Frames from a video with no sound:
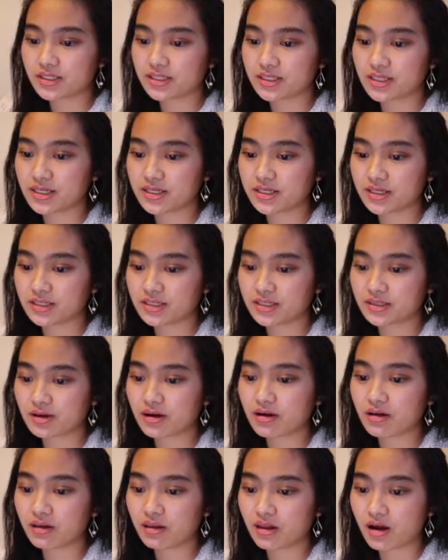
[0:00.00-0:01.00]
See, there's
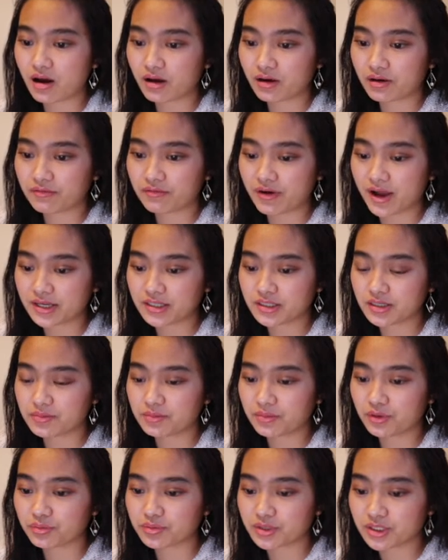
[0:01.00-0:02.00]
a lot of
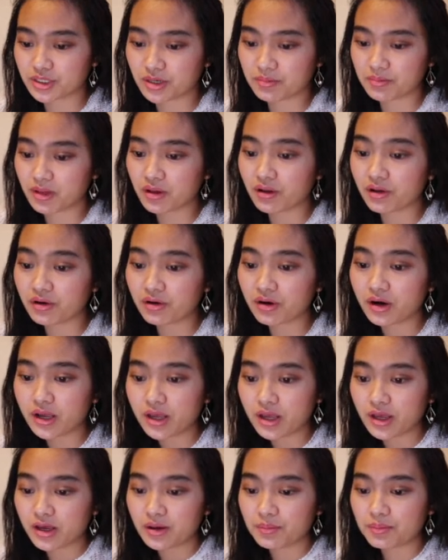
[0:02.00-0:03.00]
items look similar,
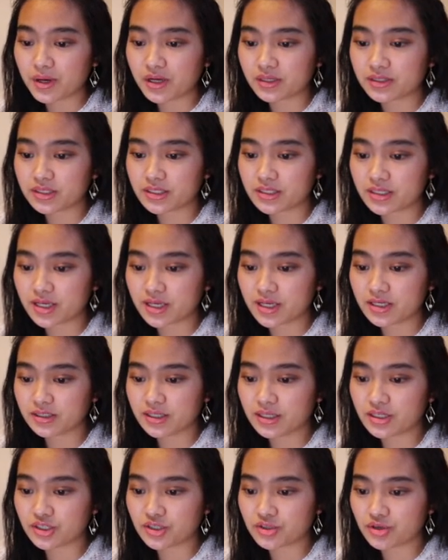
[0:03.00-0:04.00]
but
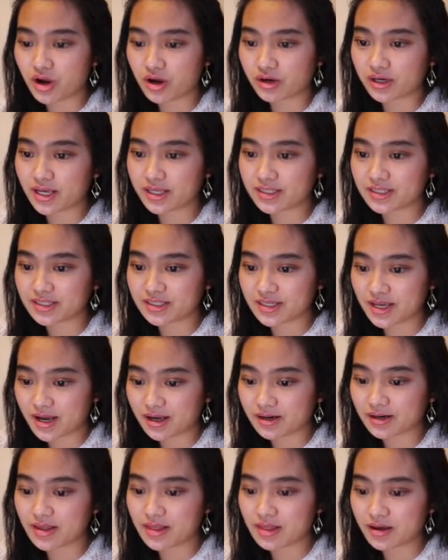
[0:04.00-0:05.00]
it is not
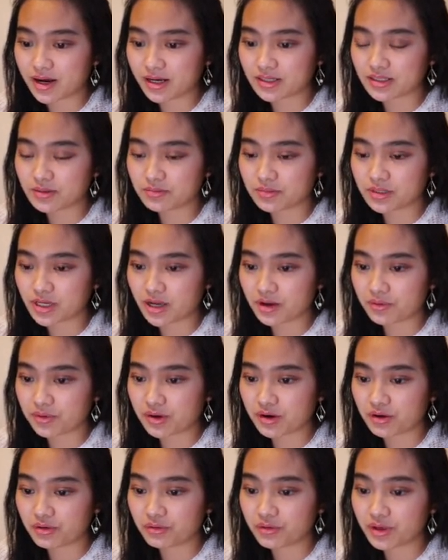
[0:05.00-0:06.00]
exactly the items I
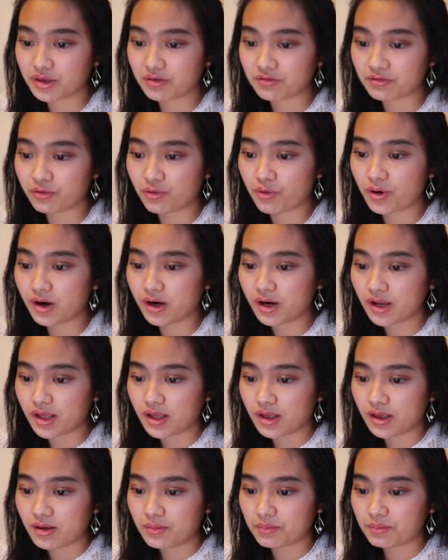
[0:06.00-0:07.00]
want to looking for.
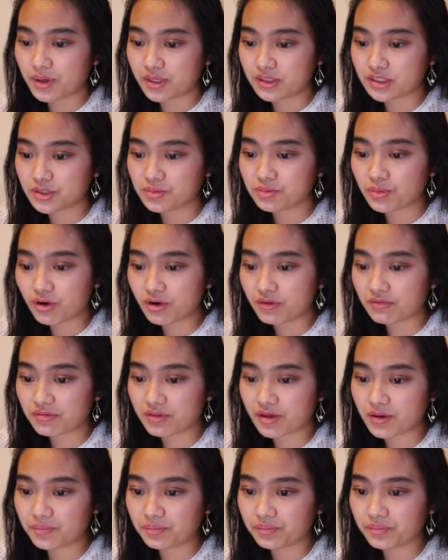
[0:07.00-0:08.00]
But most of
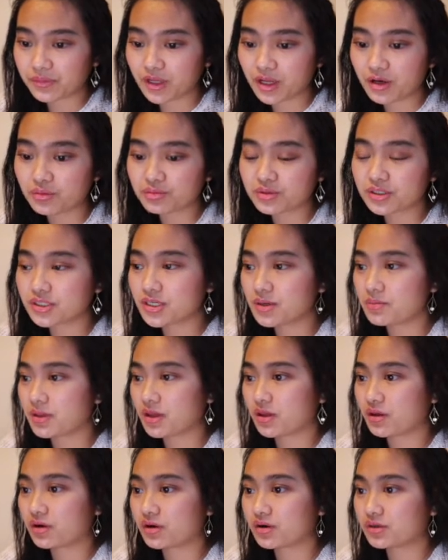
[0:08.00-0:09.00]
them, they look
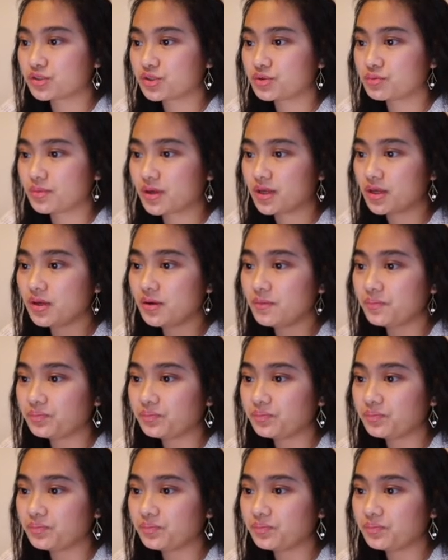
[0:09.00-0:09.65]
similar to me.